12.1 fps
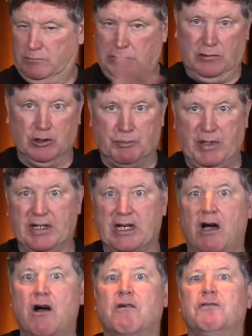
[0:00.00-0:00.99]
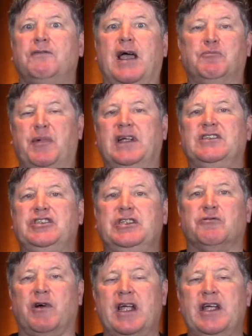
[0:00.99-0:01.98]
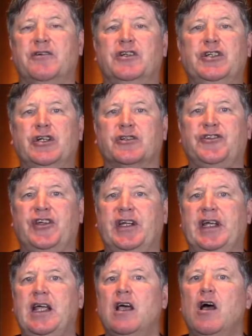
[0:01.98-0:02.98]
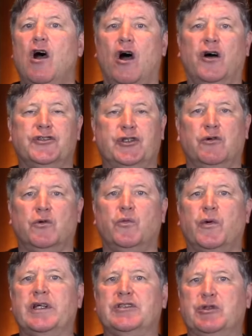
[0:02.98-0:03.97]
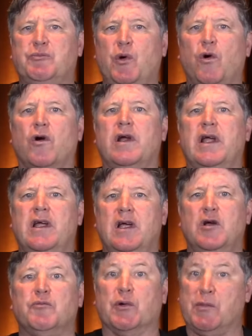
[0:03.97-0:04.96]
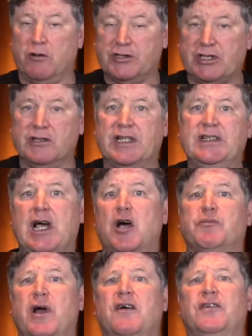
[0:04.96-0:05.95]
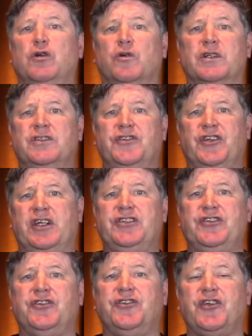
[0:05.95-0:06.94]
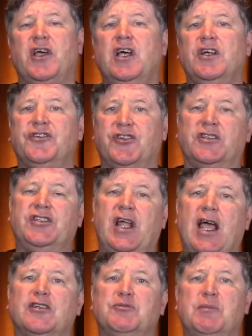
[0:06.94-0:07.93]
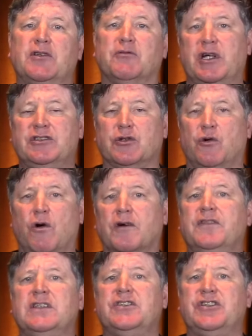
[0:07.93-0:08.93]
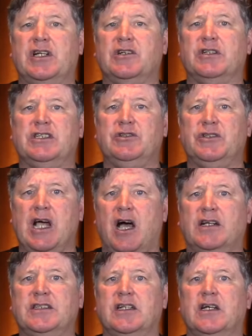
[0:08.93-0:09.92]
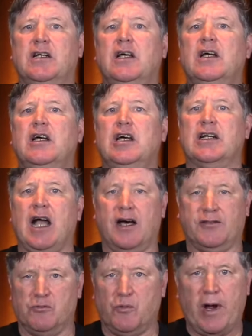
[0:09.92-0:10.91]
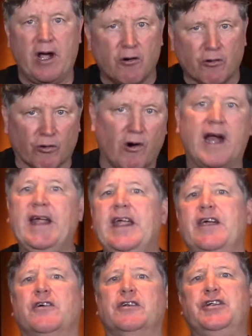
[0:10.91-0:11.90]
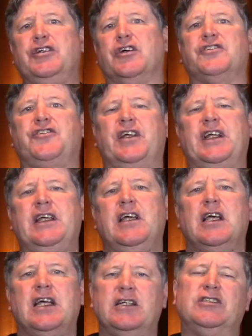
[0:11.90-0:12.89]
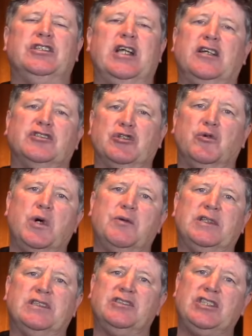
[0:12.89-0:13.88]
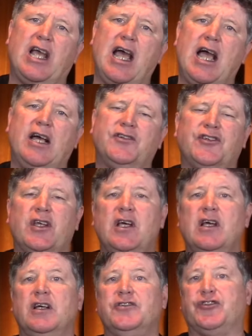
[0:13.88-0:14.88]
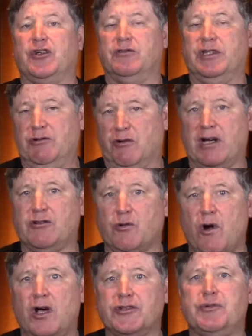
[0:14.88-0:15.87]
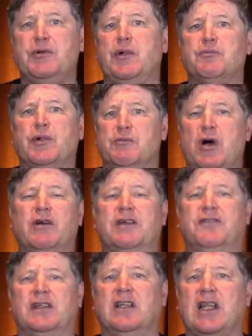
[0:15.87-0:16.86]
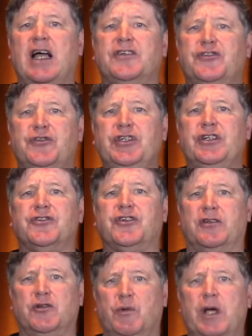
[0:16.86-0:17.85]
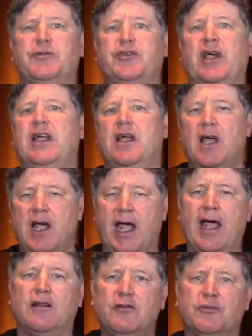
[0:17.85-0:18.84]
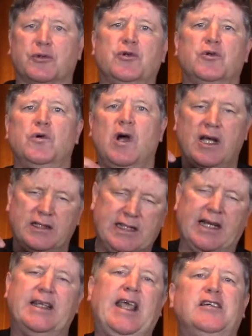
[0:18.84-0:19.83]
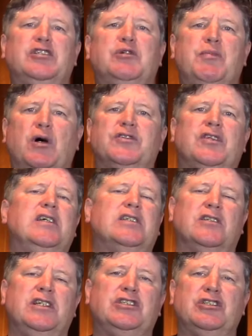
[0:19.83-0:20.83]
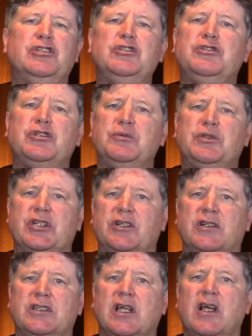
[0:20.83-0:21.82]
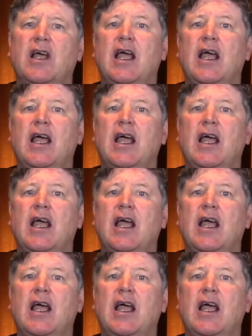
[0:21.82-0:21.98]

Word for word: a little bit ago at Pangea right here in New York City. Also, we support promotionally nonprofit organizations such as Mother Rachel Orphanage Center in Uganda, Gotham Whale right here in New York City, International Women in Jazz, certainly Red Cross we've been promoting for the last two years on the website and through Dedication Post-Isolation YouTube series.